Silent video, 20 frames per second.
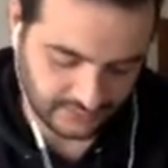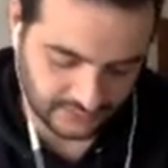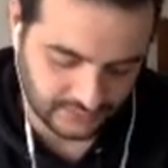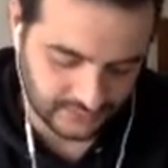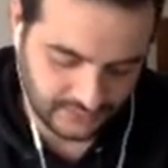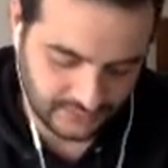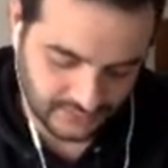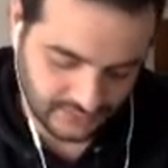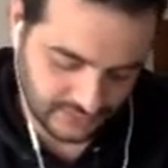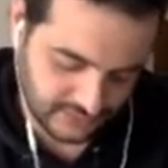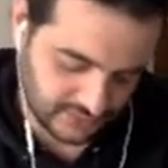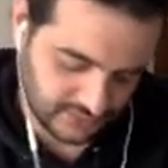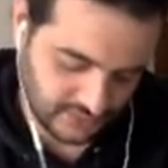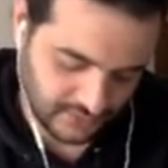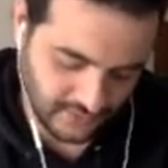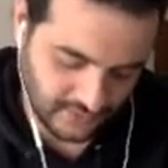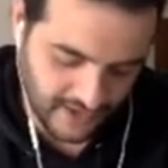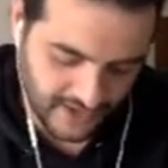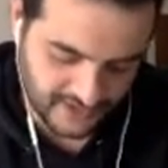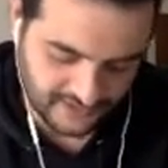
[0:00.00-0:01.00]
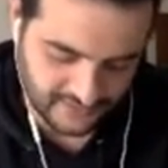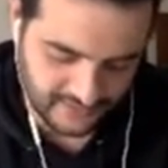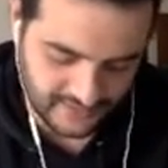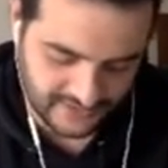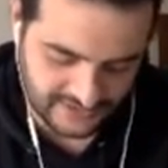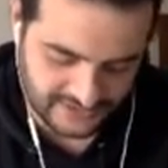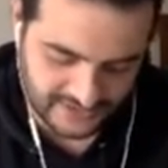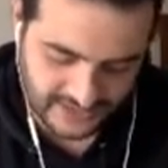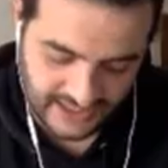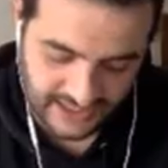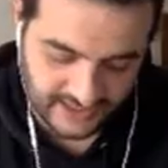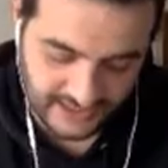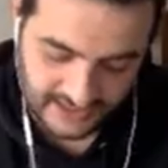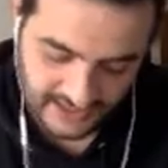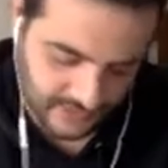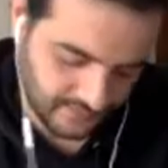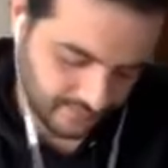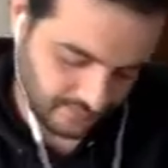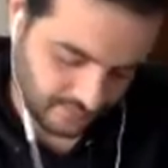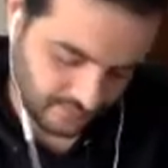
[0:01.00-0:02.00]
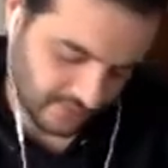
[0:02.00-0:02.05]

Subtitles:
I want to ask you about stand up.